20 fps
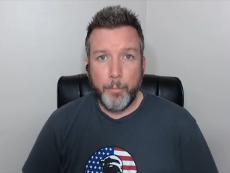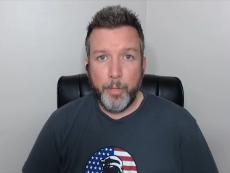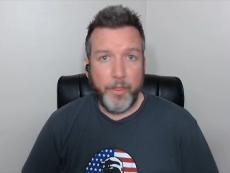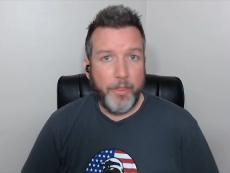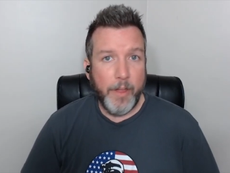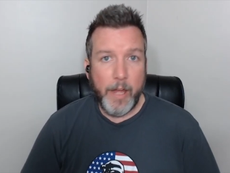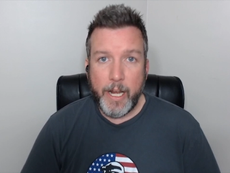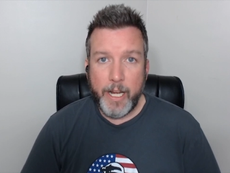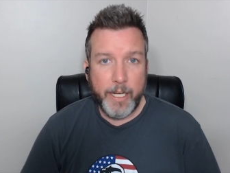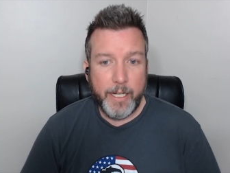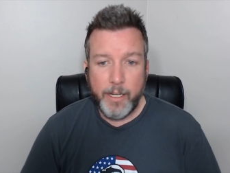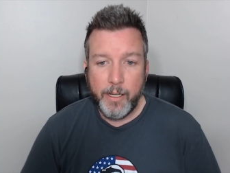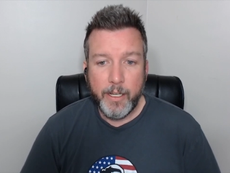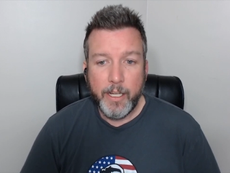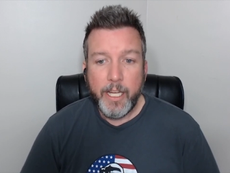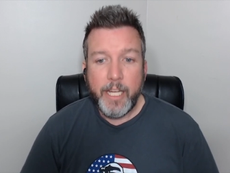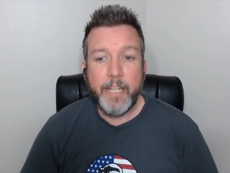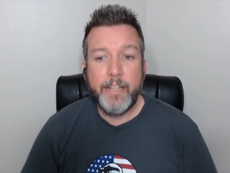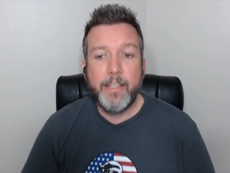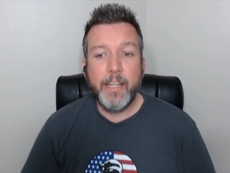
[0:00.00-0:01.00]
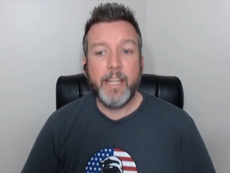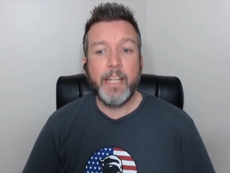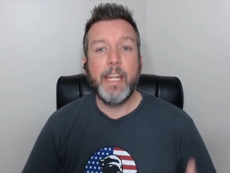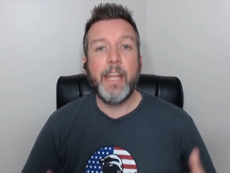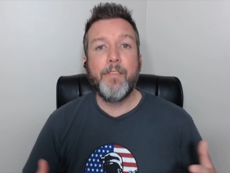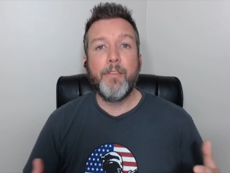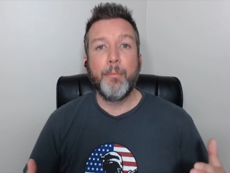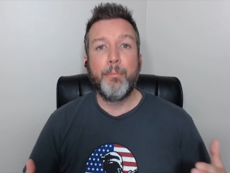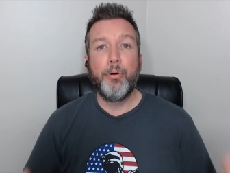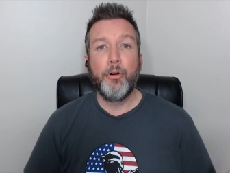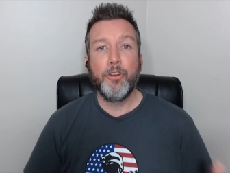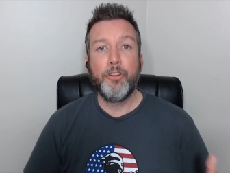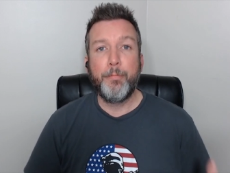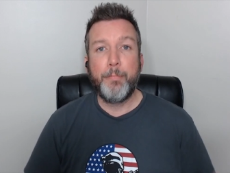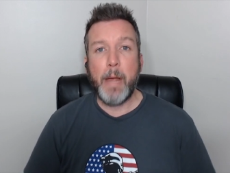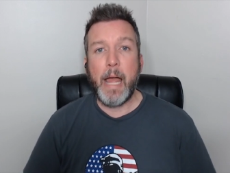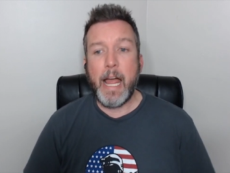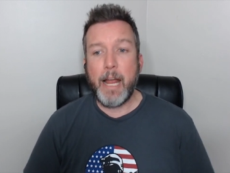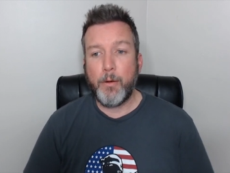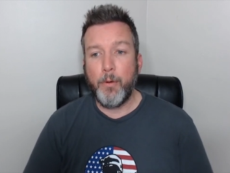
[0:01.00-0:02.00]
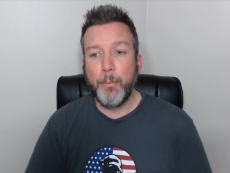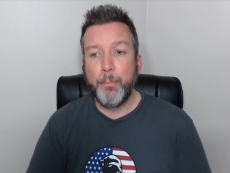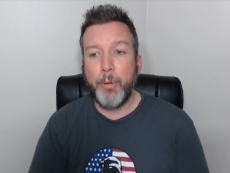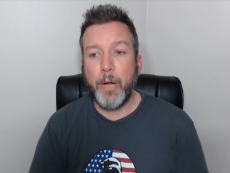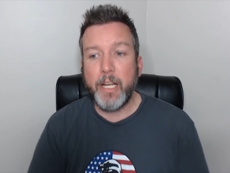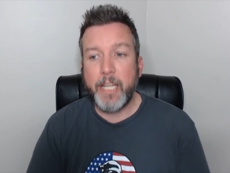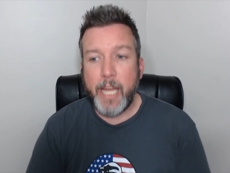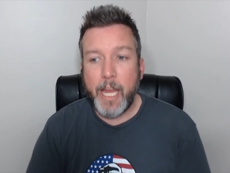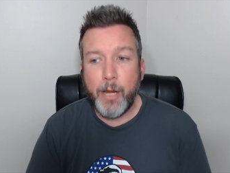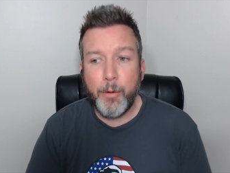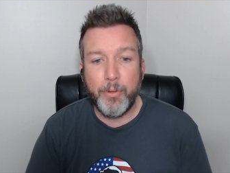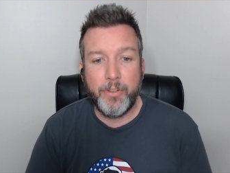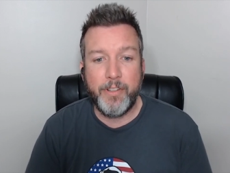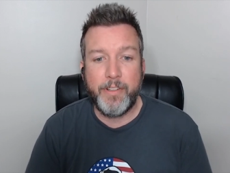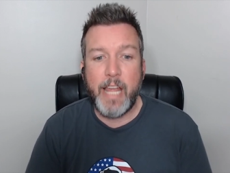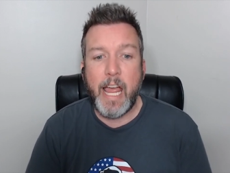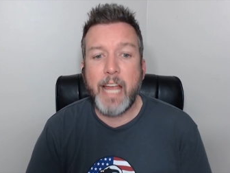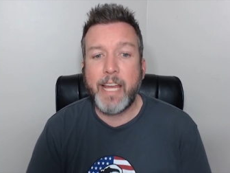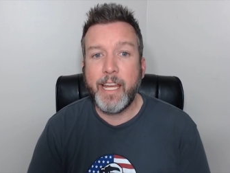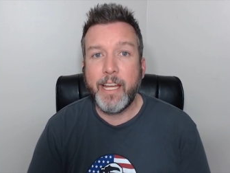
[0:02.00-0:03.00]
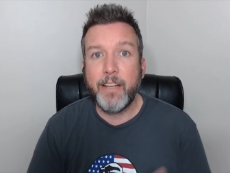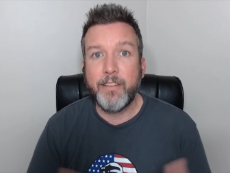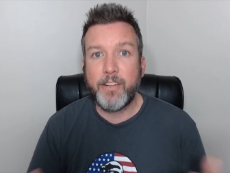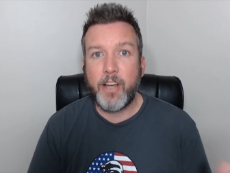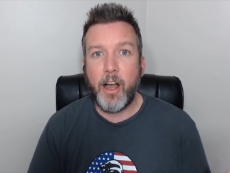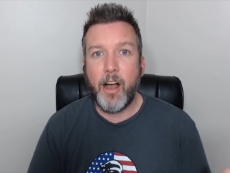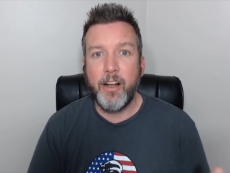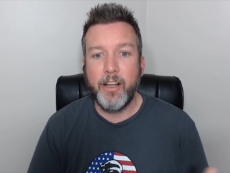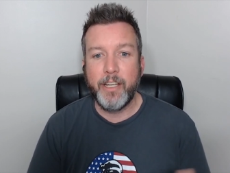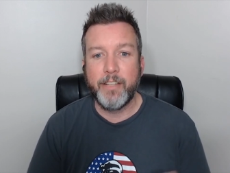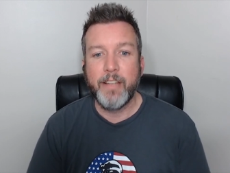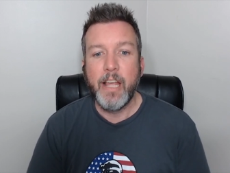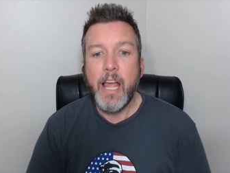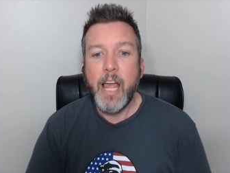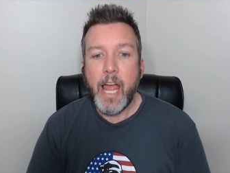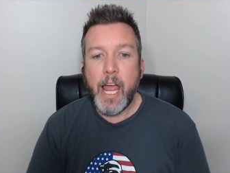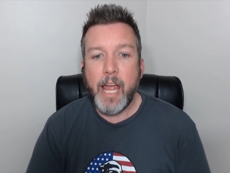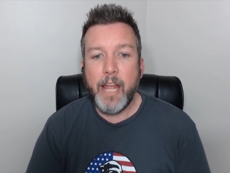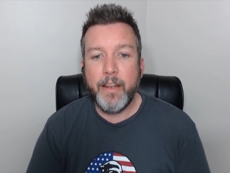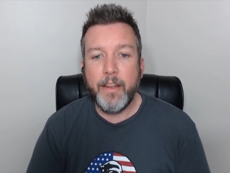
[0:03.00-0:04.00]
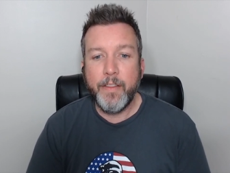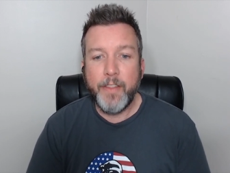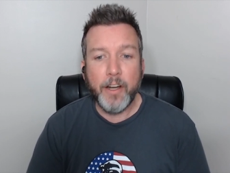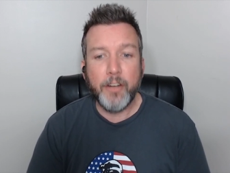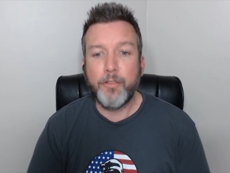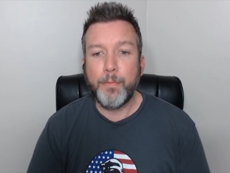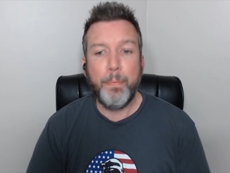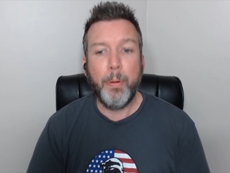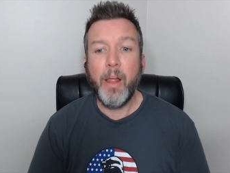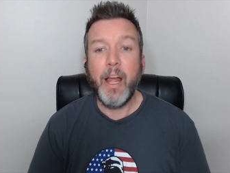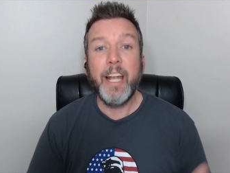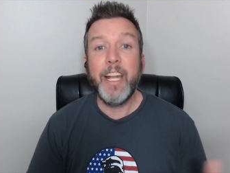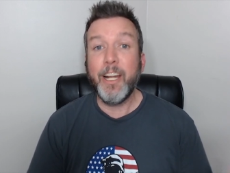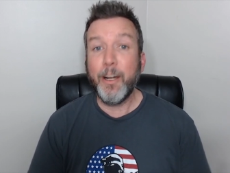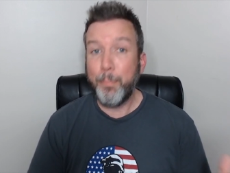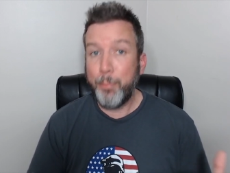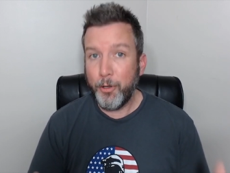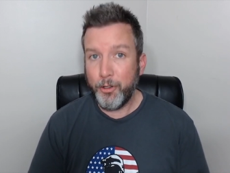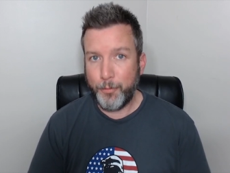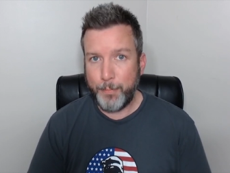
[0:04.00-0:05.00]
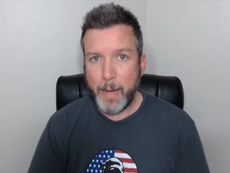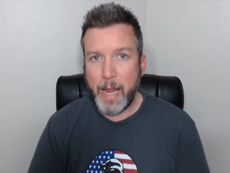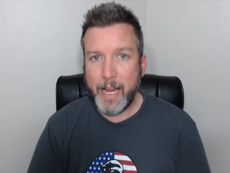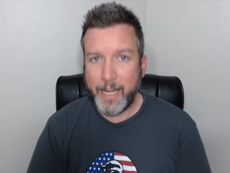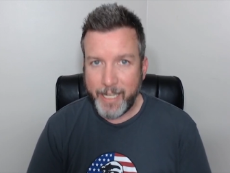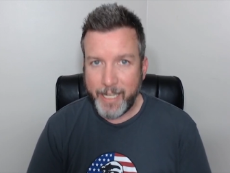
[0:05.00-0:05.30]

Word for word: Pathetic. He didn't even push back when Buck Keg was attacking his colleagues, and there's plenty to push back